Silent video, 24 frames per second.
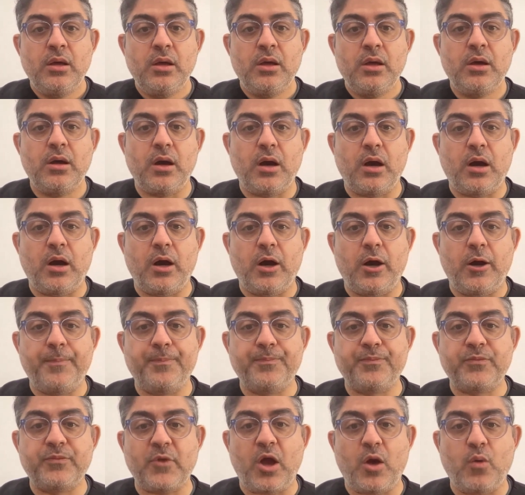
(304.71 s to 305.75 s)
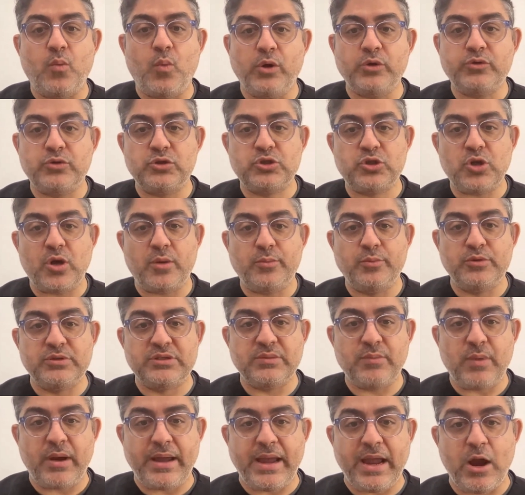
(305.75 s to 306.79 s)
um, I want to stop losing
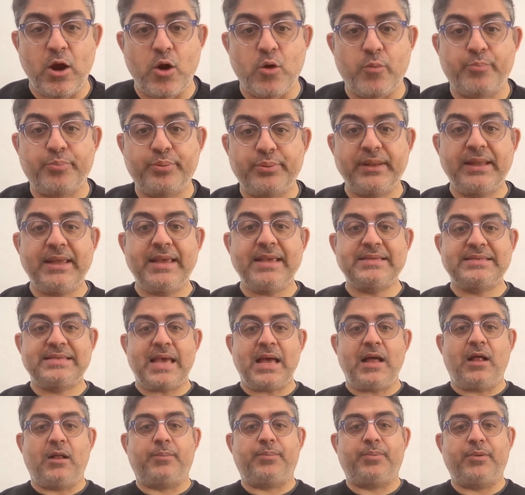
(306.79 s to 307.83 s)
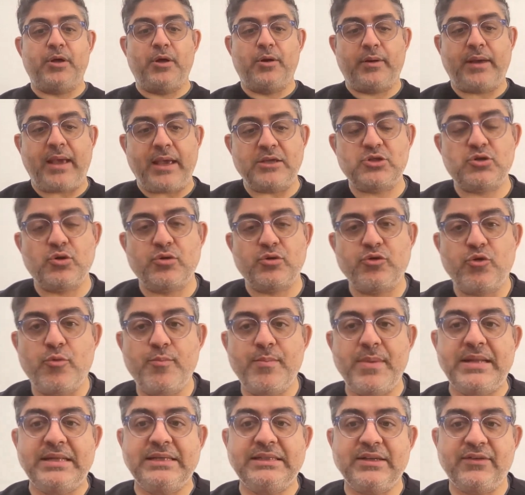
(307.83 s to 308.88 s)
my hair. Please help. Okay, so there are
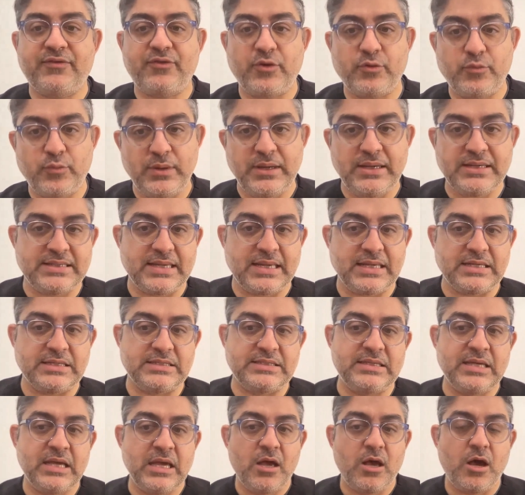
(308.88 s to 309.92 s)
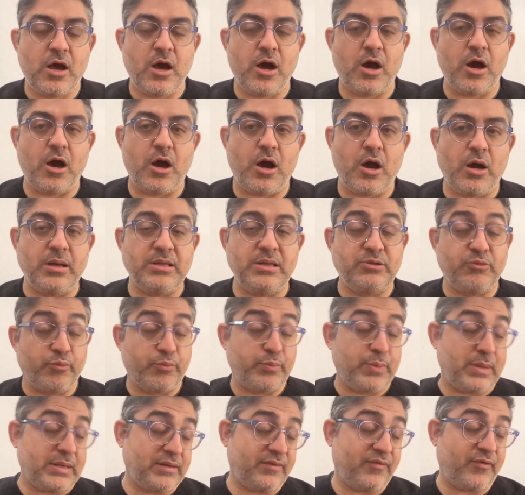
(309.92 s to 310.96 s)
many different reasons, uh, there are
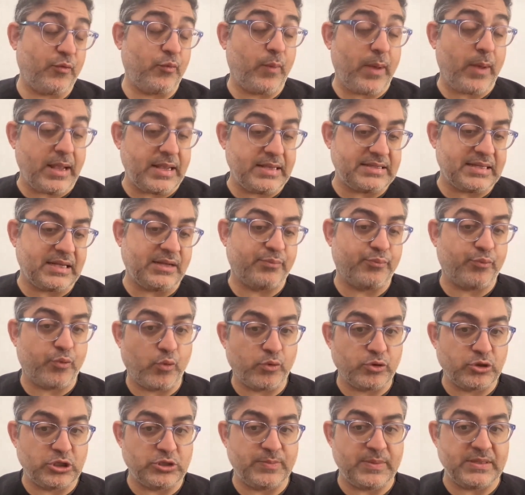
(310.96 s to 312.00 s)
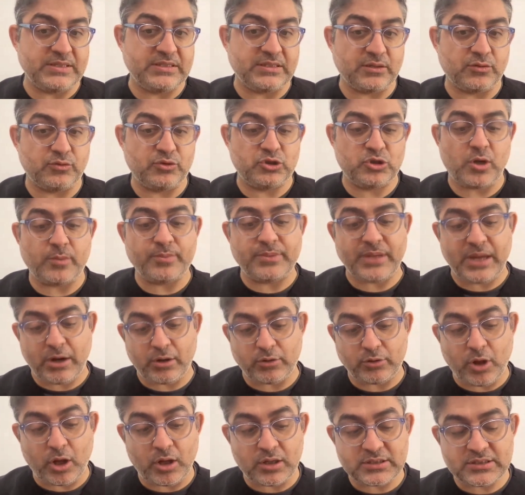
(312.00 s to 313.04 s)
many different ways and approaches basically to stop the hair
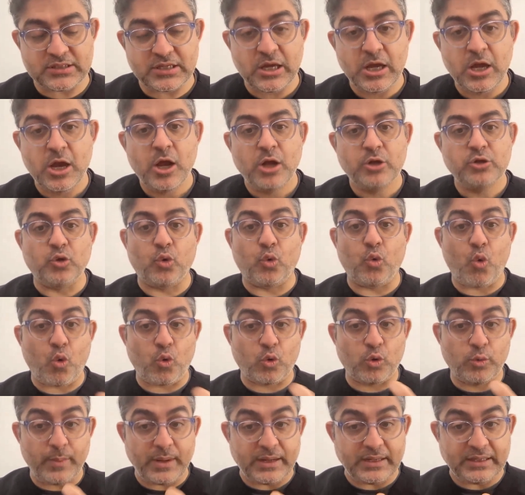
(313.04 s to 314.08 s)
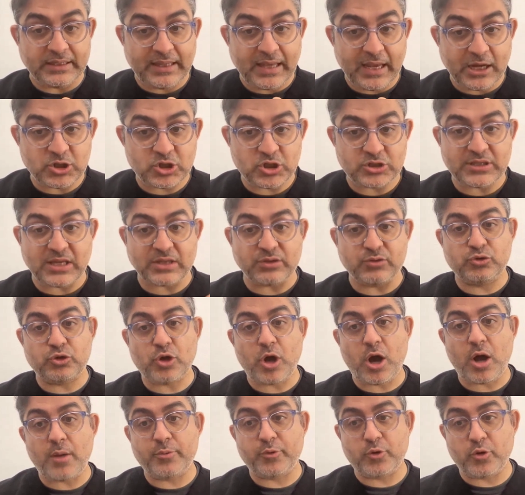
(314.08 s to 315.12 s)
loss. There are oral medications and there are
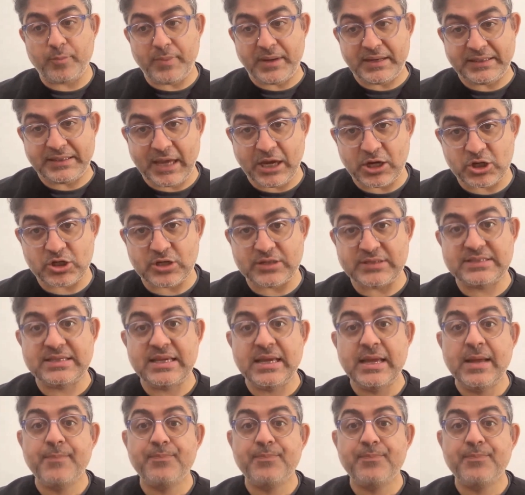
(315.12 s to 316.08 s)
topical medications.